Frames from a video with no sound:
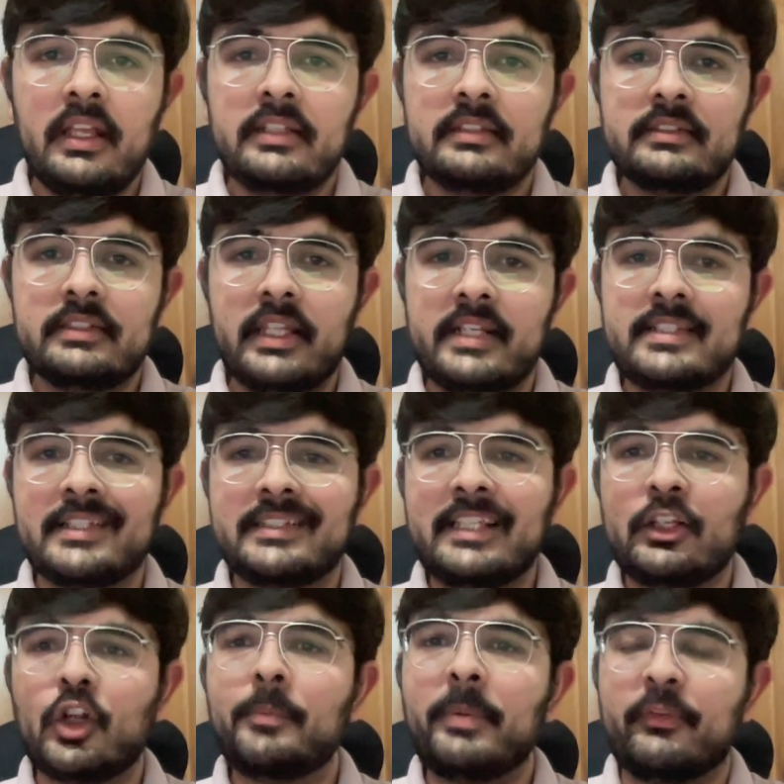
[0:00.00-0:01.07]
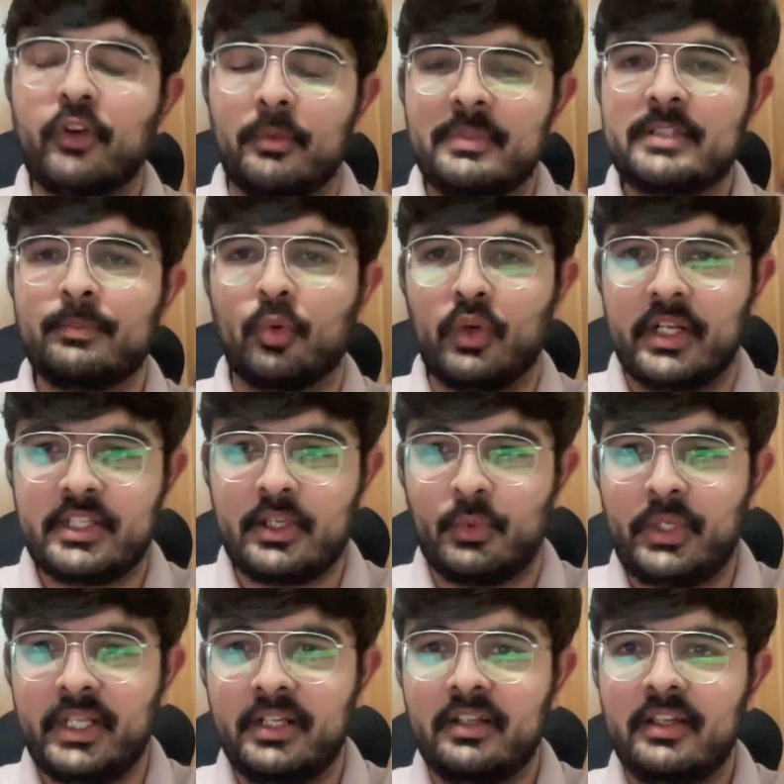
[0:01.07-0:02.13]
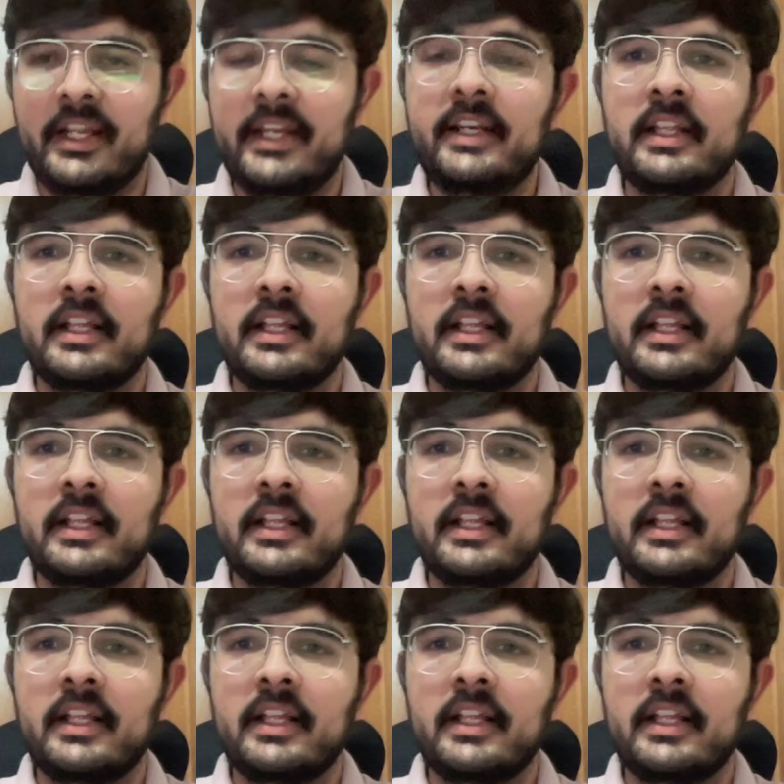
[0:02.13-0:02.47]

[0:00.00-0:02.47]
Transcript: there is a thing called performance bonus out here, right?